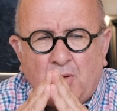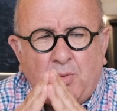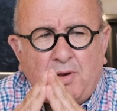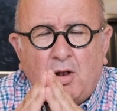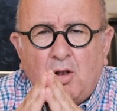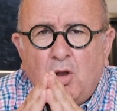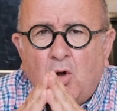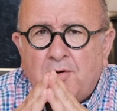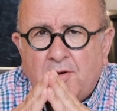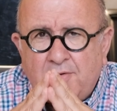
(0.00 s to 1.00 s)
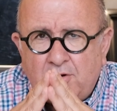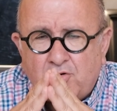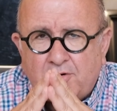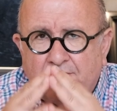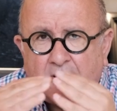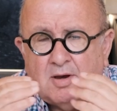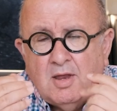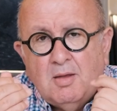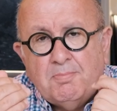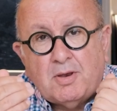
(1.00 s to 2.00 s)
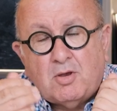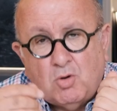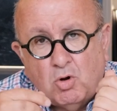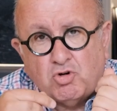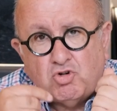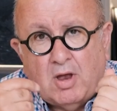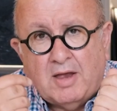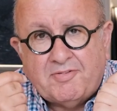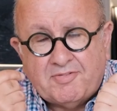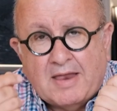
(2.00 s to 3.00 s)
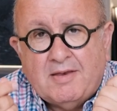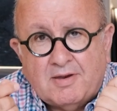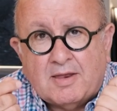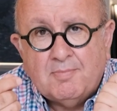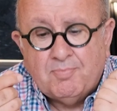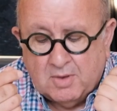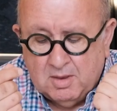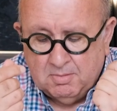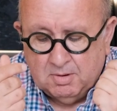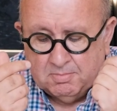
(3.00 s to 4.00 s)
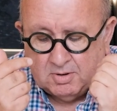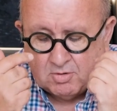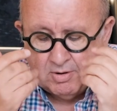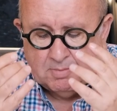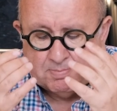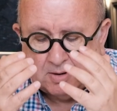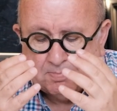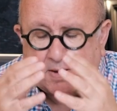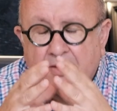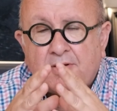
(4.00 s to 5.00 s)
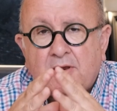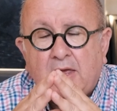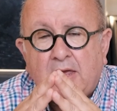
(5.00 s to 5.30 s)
had a lot of interest in, but gosh, Ascending, great big painting,